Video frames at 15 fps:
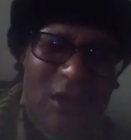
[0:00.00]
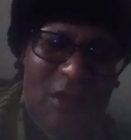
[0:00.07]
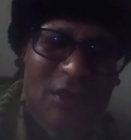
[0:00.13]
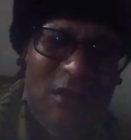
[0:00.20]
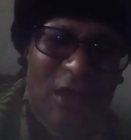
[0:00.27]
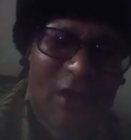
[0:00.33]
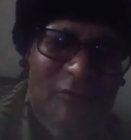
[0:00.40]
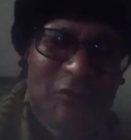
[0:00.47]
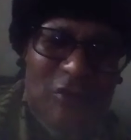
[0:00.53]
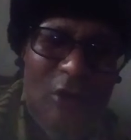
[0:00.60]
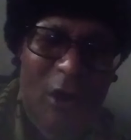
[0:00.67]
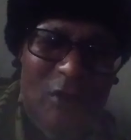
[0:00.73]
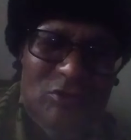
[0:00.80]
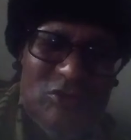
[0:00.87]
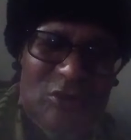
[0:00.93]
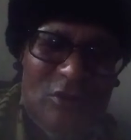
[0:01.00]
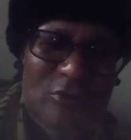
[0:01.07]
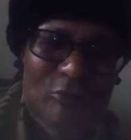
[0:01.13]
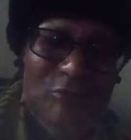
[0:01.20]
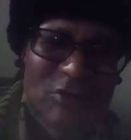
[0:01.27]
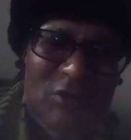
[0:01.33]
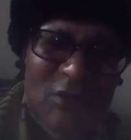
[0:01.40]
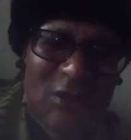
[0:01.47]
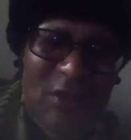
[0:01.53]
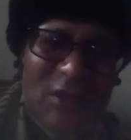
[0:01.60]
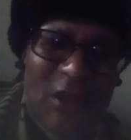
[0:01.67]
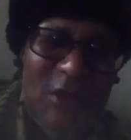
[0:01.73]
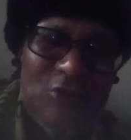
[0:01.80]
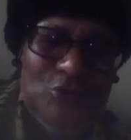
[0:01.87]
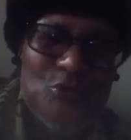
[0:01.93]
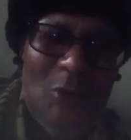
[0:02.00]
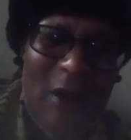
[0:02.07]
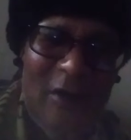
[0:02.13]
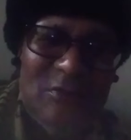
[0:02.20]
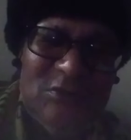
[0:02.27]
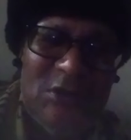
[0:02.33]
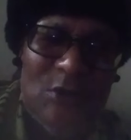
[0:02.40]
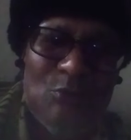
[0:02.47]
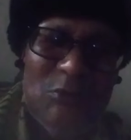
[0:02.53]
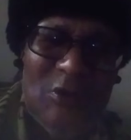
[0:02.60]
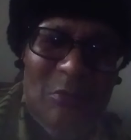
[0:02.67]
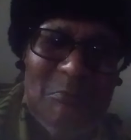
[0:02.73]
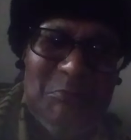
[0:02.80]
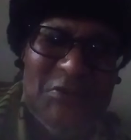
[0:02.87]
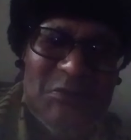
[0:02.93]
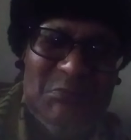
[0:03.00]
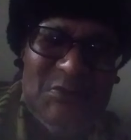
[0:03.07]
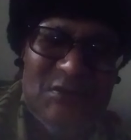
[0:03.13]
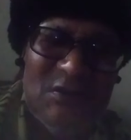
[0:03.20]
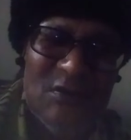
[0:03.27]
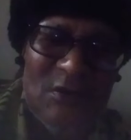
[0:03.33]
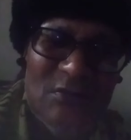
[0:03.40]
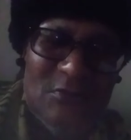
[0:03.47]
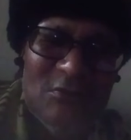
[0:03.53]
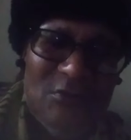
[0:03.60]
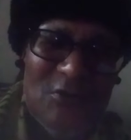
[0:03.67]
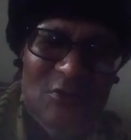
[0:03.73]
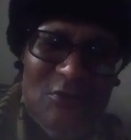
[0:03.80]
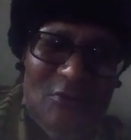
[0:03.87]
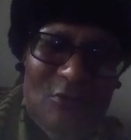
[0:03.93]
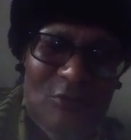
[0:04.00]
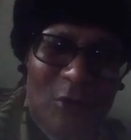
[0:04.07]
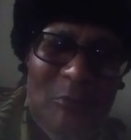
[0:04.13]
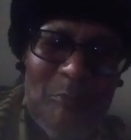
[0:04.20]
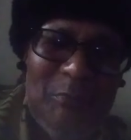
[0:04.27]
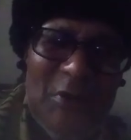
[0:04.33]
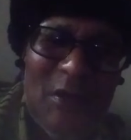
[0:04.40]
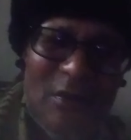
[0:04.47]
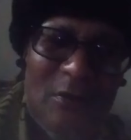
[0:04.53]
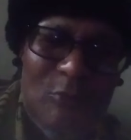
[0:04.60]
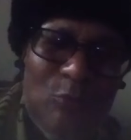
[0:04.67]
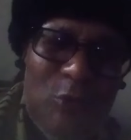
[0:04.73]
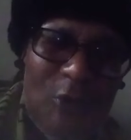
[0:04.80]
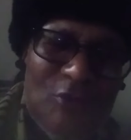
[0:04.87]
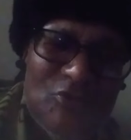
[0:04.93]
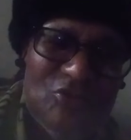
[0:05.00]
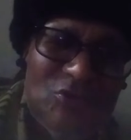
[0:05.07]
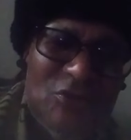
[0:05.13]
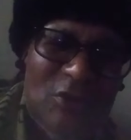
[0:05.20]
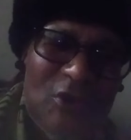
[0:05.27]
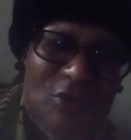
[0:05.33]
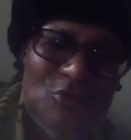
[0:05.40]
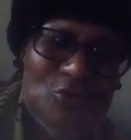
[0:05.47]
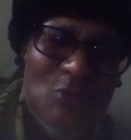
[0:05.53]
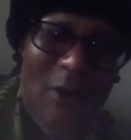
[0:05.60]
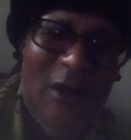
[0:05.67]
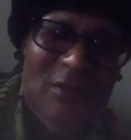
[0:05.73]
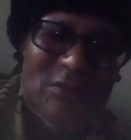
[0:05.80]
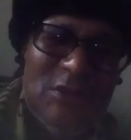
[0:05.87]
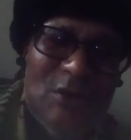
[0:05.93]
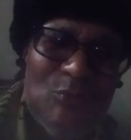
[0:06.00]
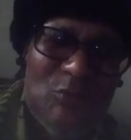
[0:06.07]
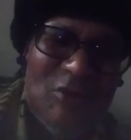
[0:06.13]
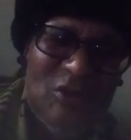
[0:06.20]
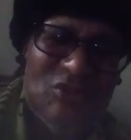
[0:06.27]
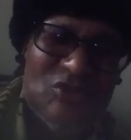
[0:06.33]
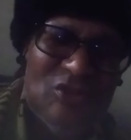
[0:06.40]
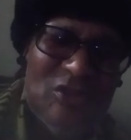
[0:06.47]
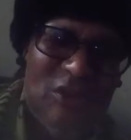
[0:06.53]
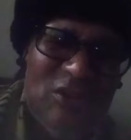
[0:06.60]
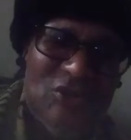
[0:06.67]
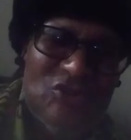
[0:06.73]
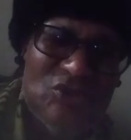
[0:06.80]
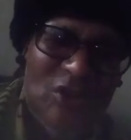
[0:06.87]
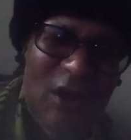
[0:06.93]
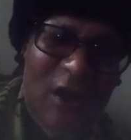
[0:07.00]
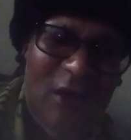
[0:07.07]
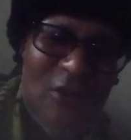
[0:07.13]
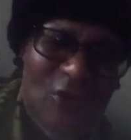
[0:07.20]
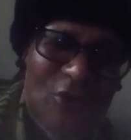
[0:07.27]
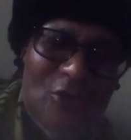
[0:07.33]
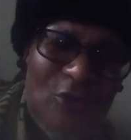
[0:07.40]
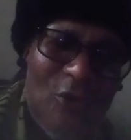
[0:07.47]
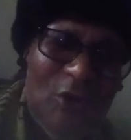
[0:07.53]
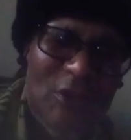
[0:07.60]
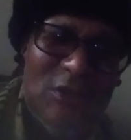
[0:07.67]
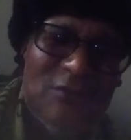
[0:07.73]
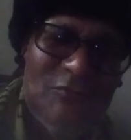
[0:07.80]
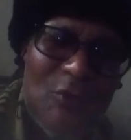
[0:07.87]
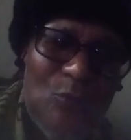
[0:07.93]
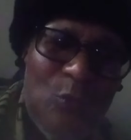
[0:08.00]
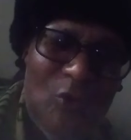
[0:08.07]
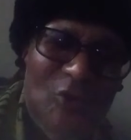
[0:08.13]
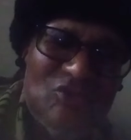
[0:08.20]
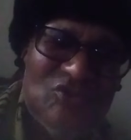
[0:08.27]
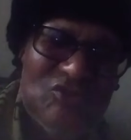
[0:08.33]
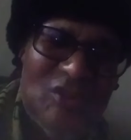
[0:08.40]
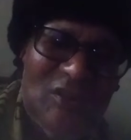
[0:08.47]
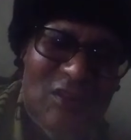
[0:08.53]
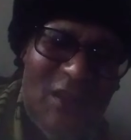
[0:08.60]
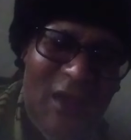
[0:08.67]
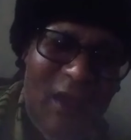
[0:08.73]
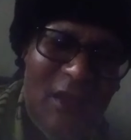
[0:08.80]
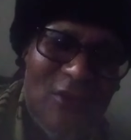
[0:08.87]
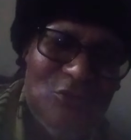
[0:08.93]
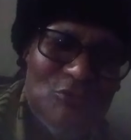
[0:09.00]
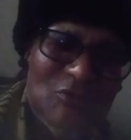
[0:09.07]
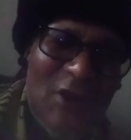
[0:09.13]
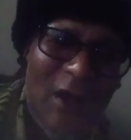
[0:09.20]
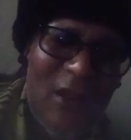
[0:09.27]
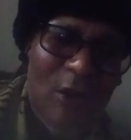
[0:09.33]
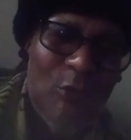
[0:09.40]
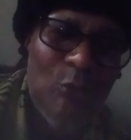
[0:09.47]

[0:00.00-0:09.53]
and heavy artillery, and you out there with a BB gun. Or better, worse, you out there with a slingshot. Or even worse than that, you got